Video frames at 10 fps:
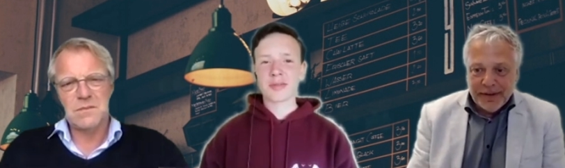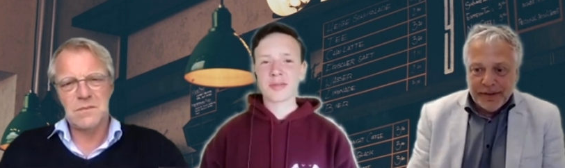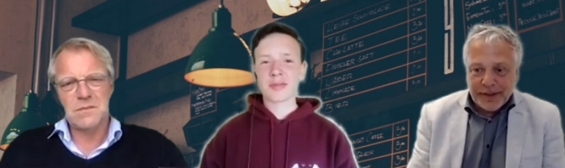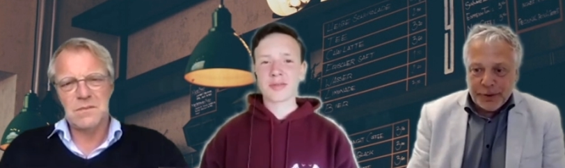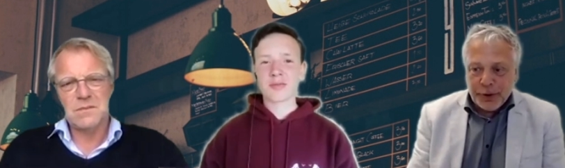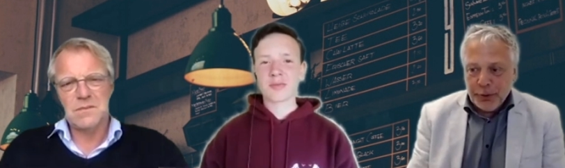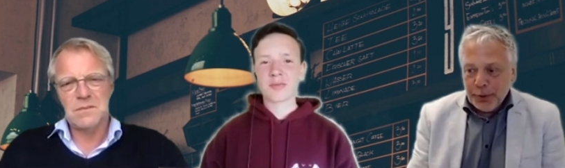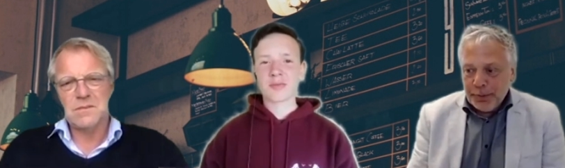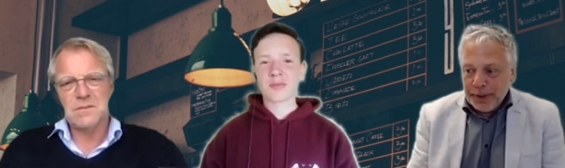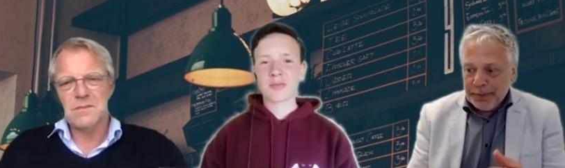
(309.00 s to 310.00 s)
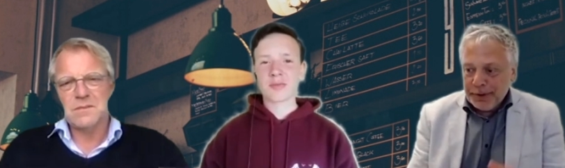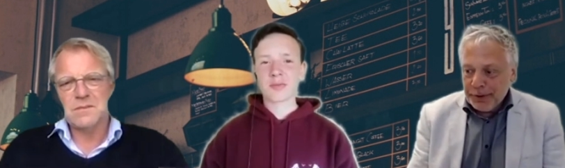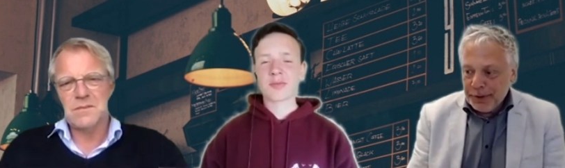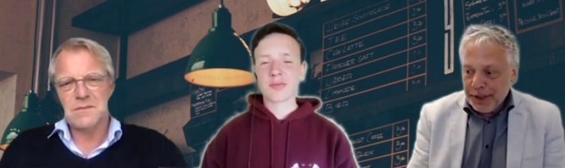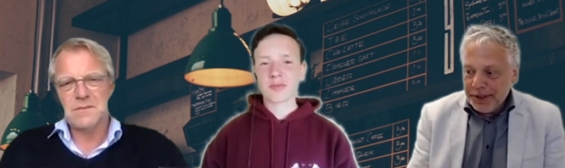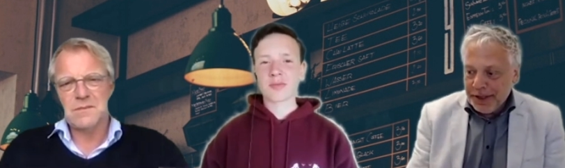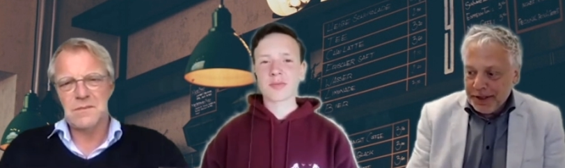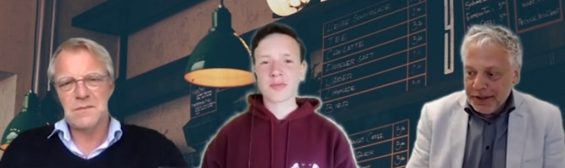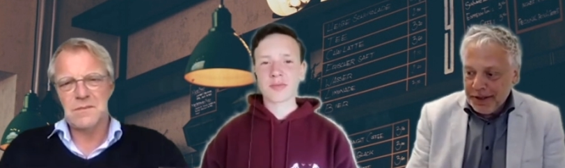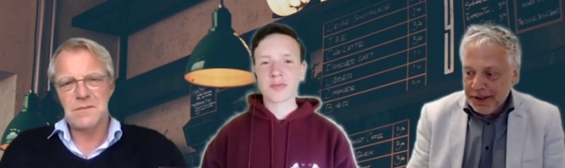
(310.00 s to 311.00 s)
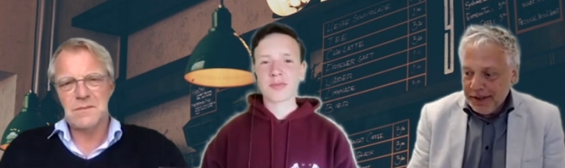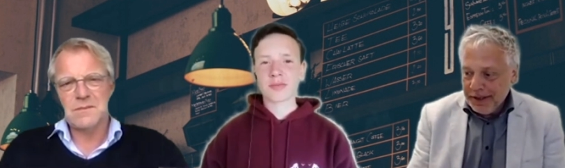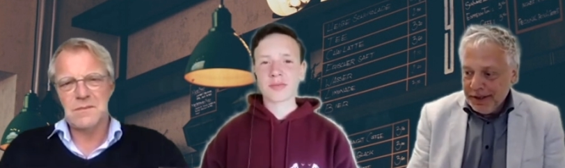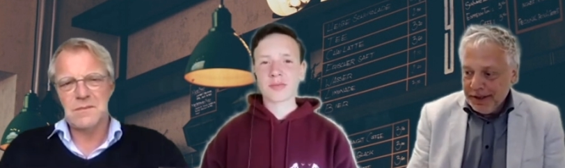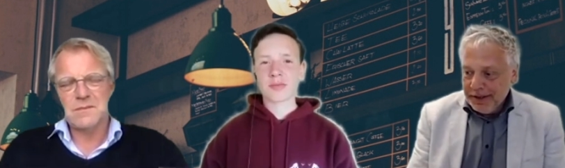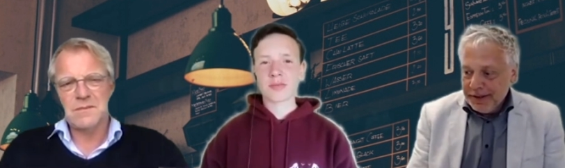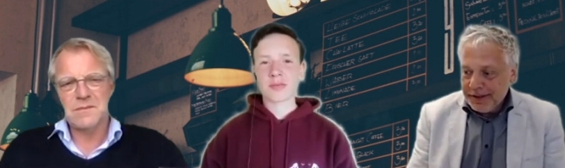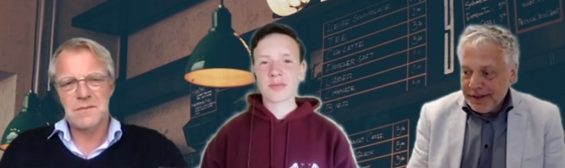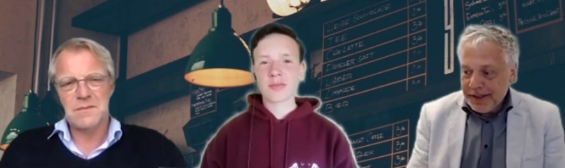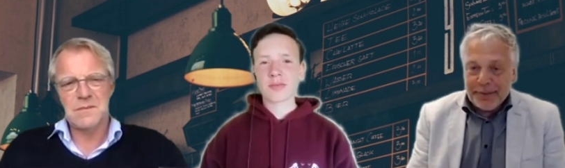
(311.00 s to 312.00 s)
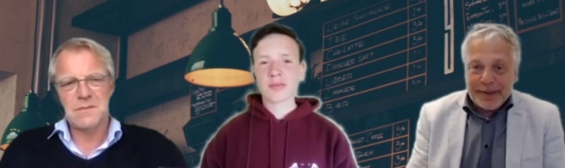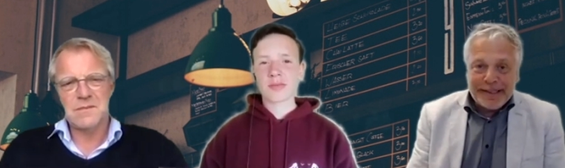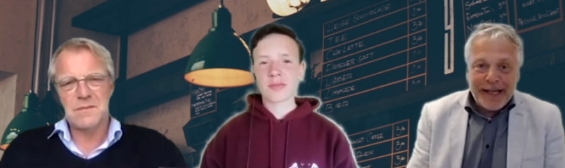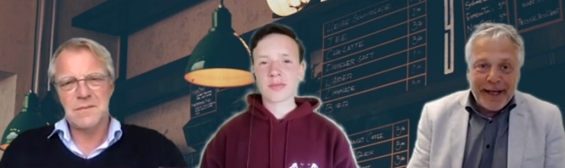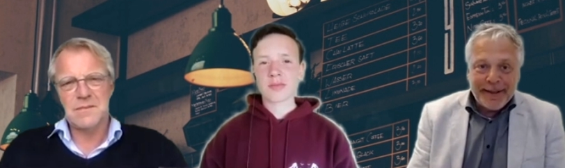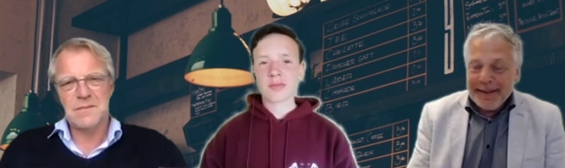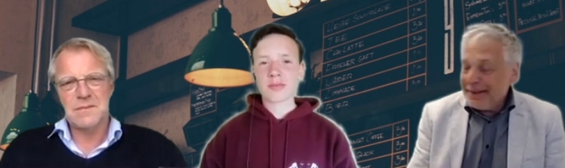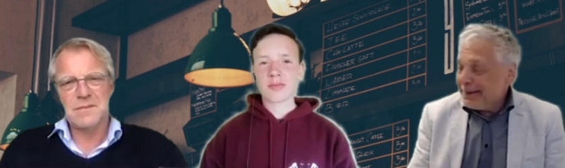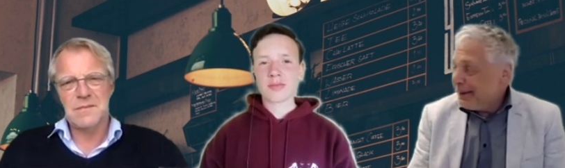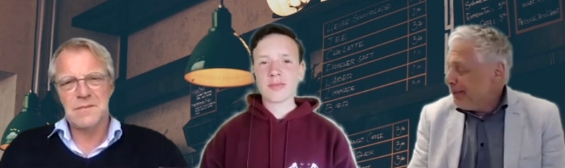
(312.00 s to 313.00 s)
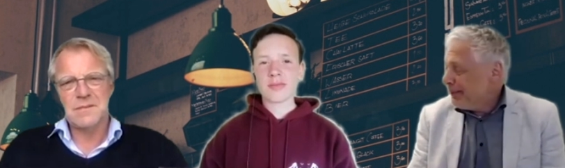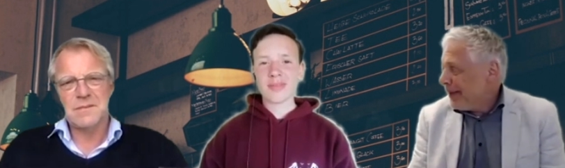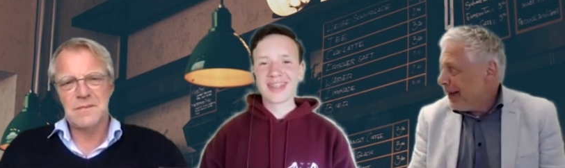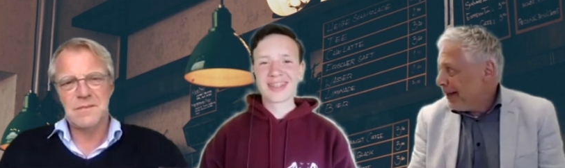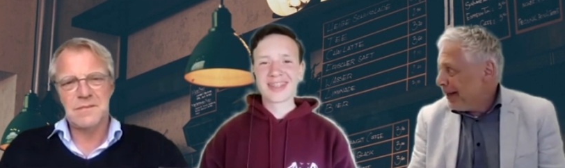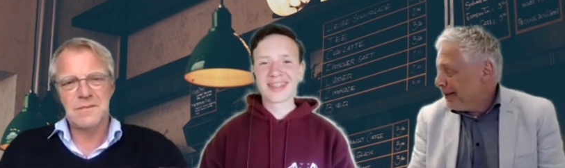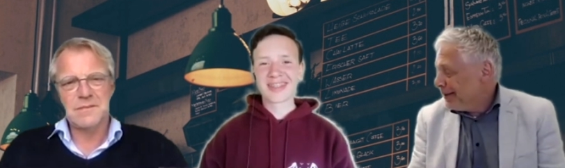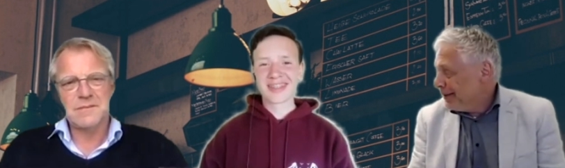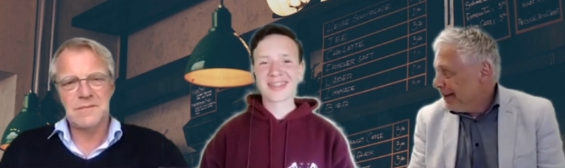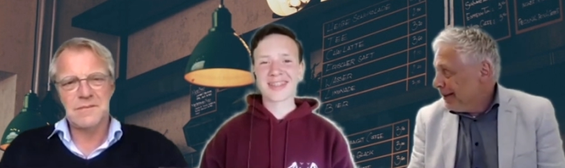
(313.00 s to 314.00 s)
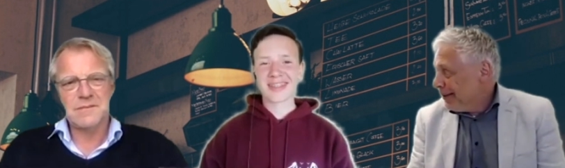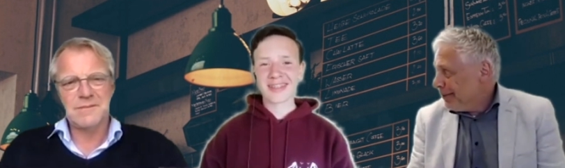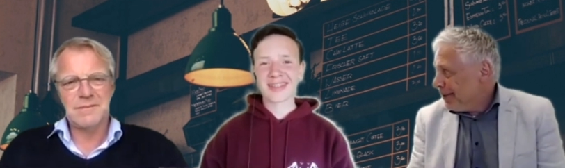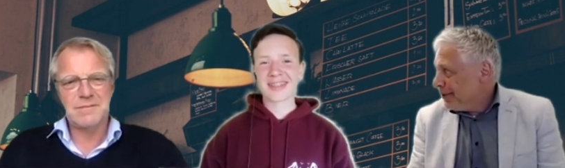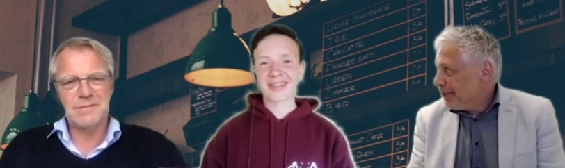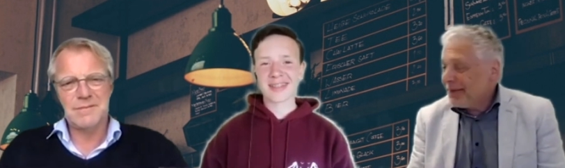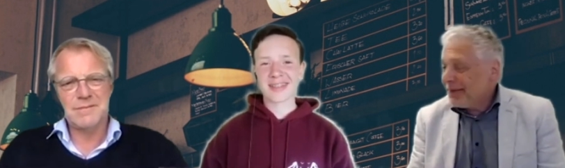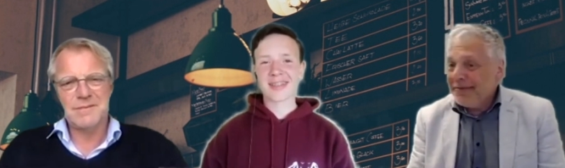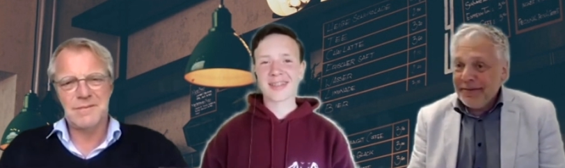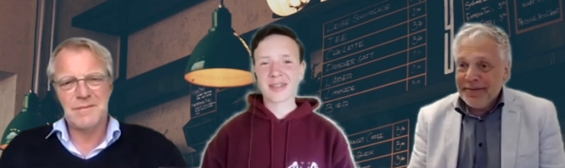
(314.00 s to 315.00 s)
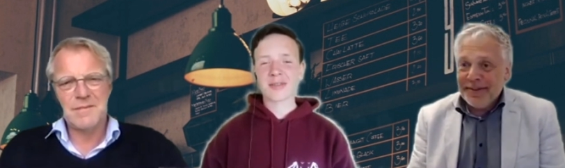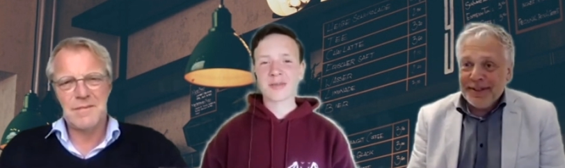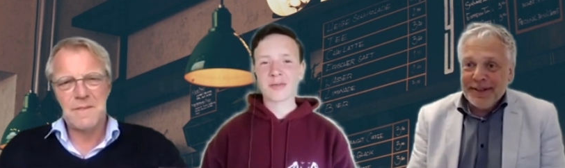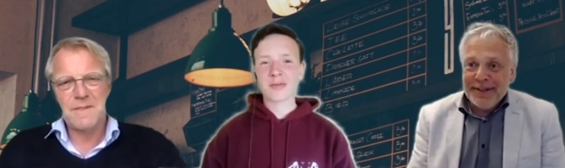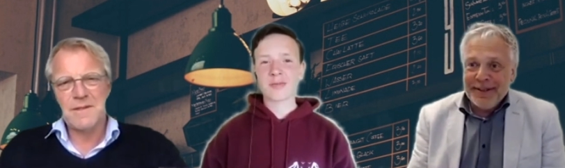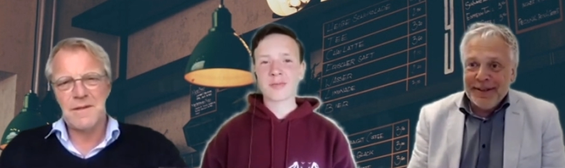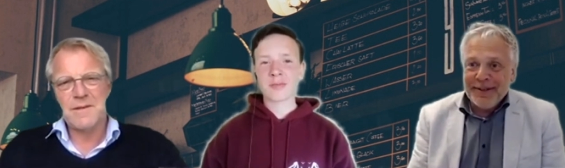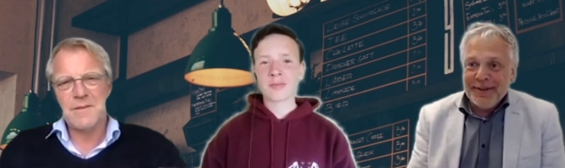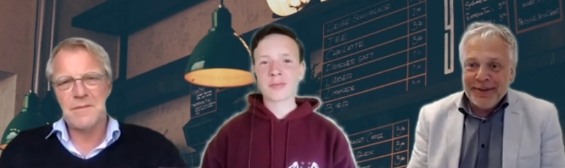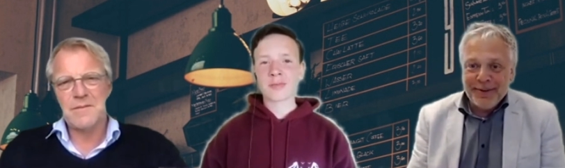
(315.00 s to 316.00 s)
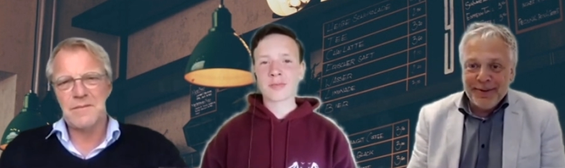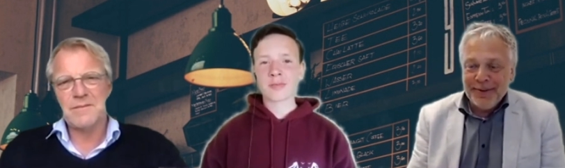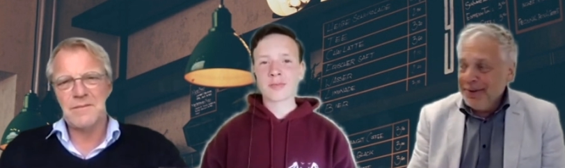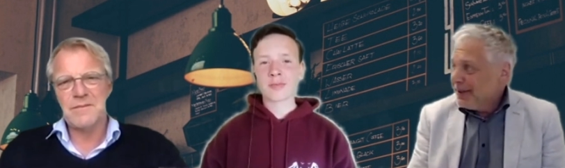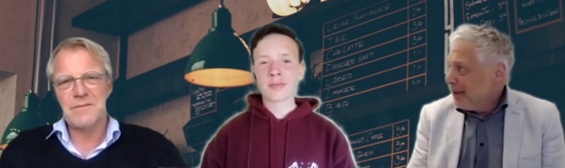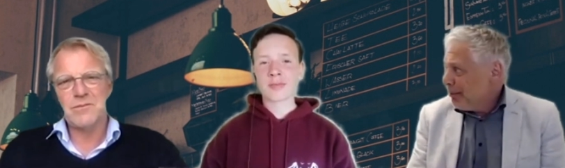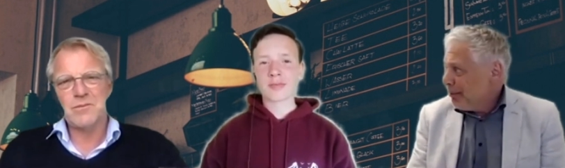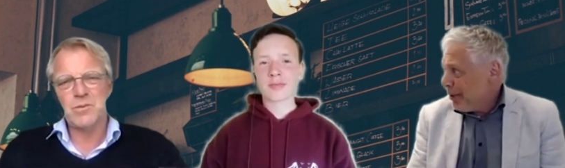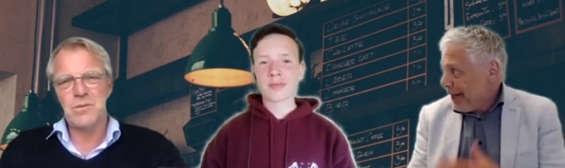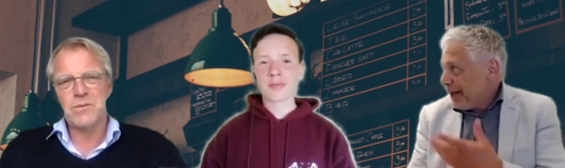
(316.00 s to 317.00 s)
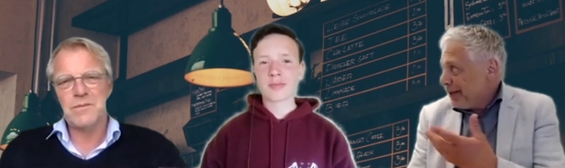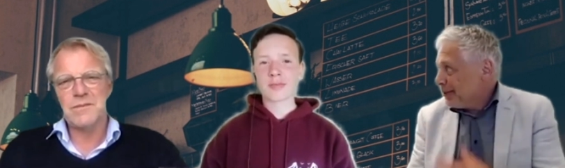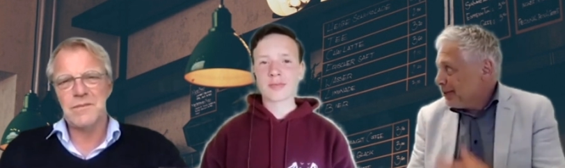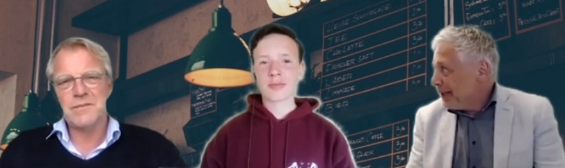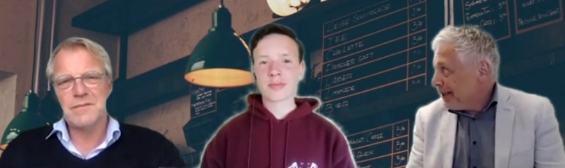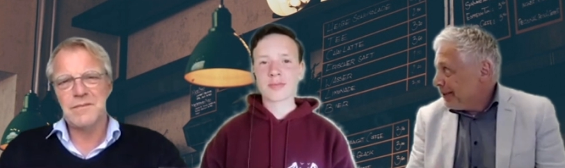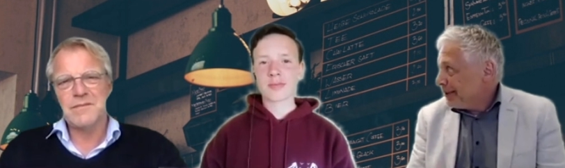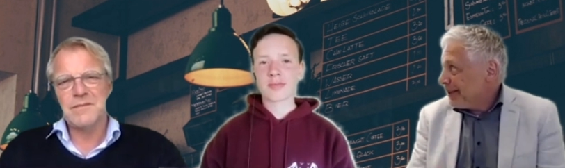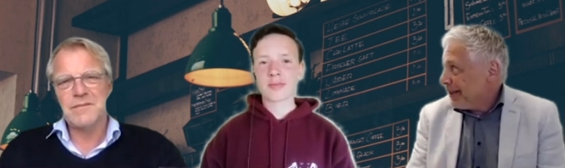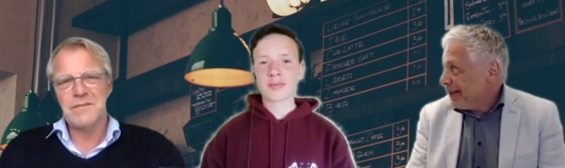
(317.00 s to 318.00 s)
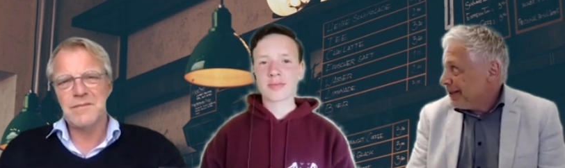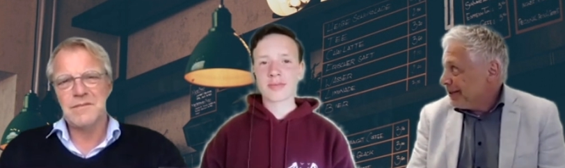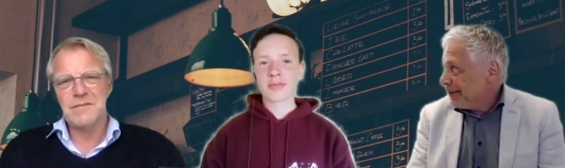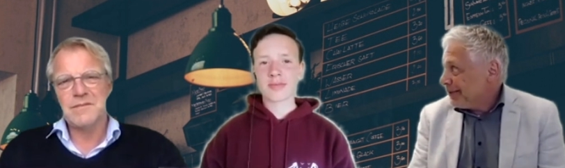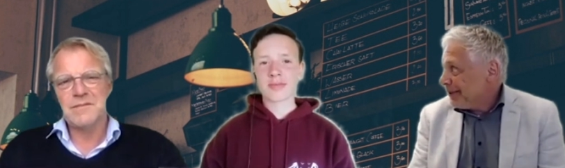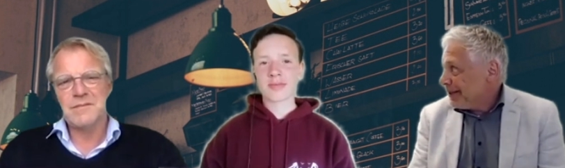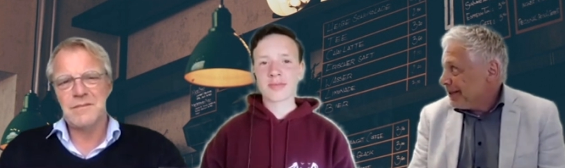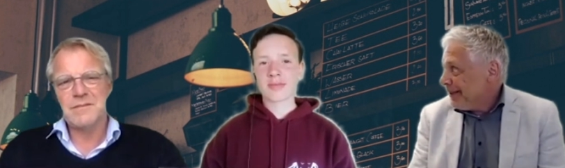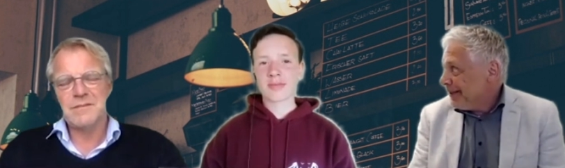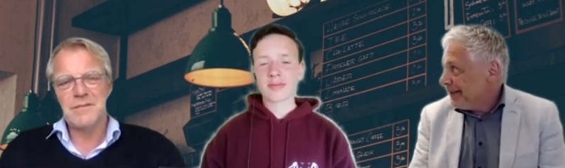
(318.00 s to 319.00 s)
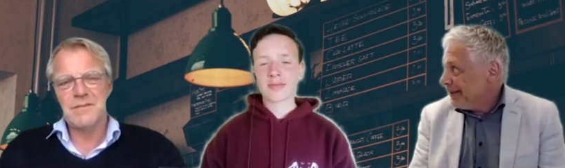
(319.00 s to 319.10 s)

Speaker 1: Sounds cool. Perhaps you can then uh, study with Han. Um, Han, when you were 15, did you plan to become a scientist already?